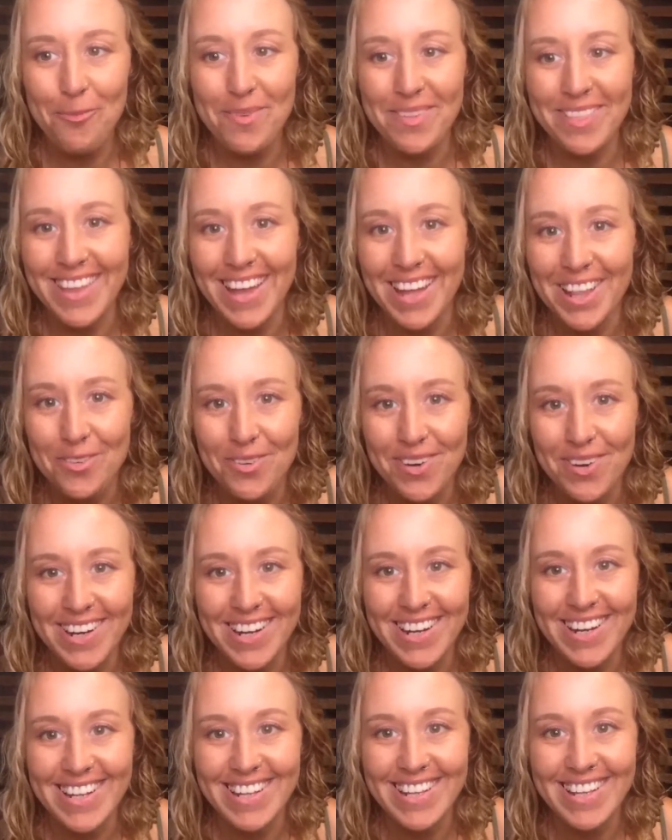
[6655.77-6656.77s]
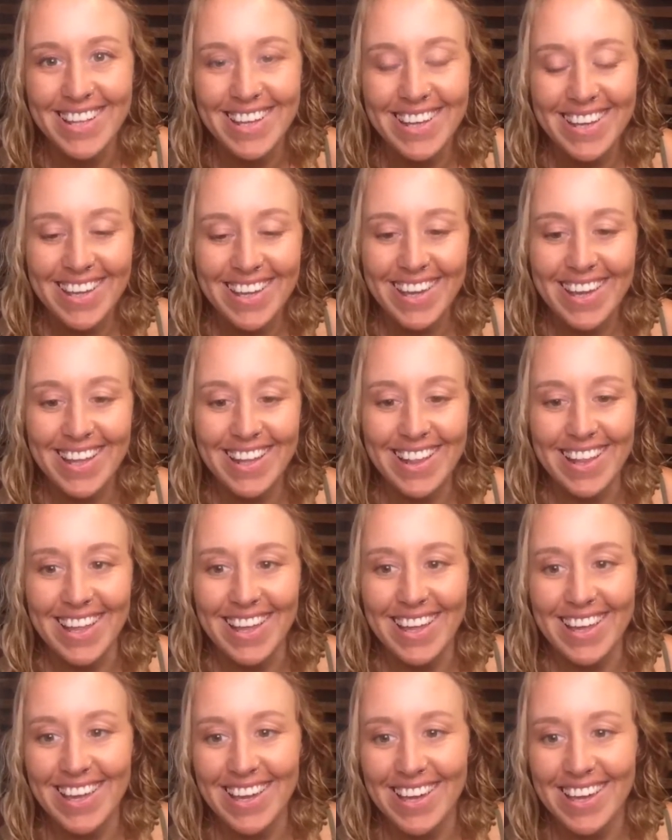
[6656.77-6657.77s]
open that one in
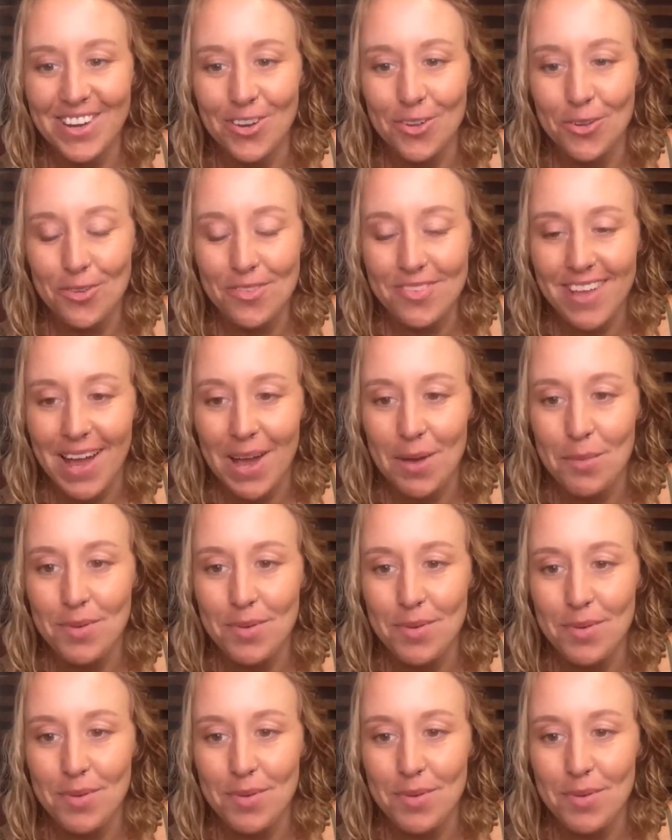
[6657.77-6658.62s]
like a new tab.